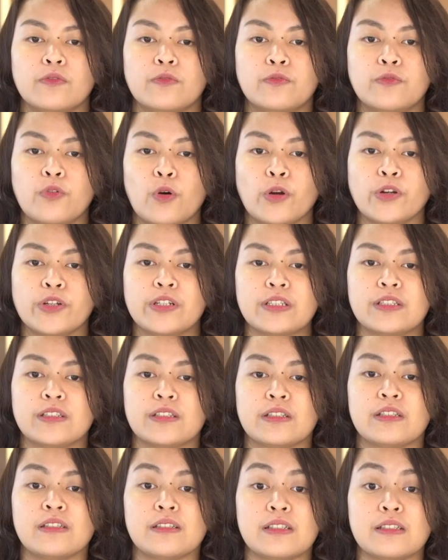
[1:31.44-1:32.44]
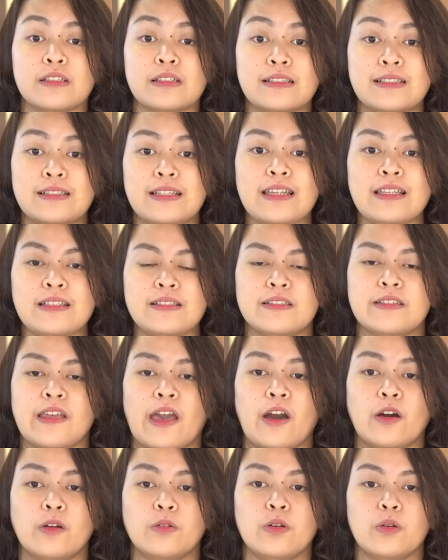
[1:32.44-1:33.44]
For the Z
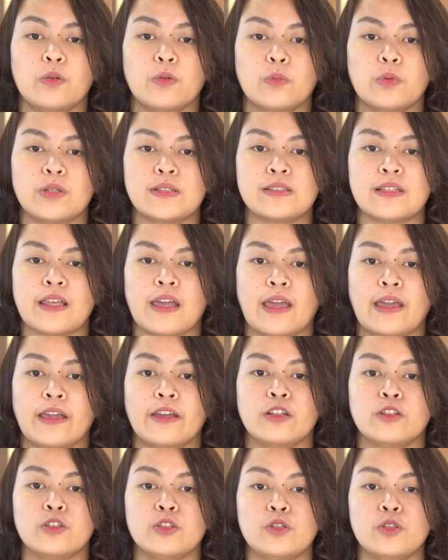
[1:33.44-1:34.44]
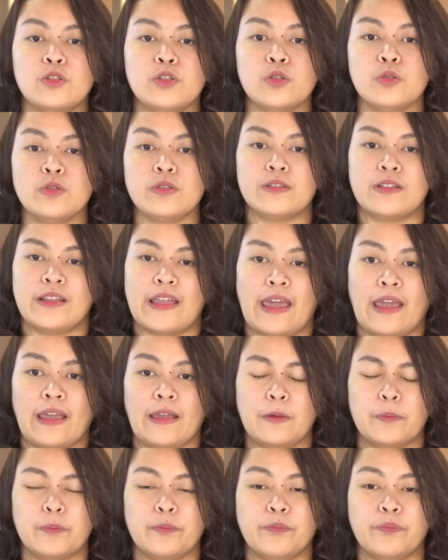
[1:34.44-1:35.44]
sound, we say
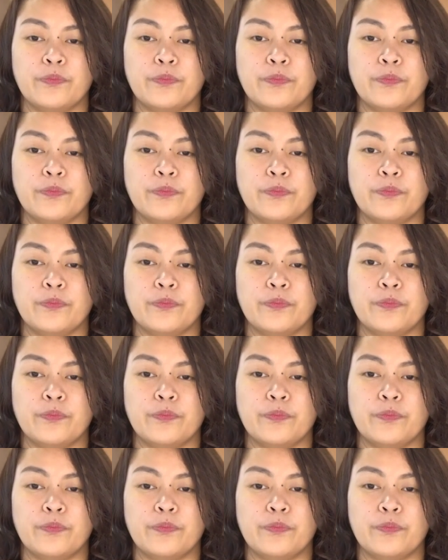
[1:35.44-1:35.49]
Tuesday.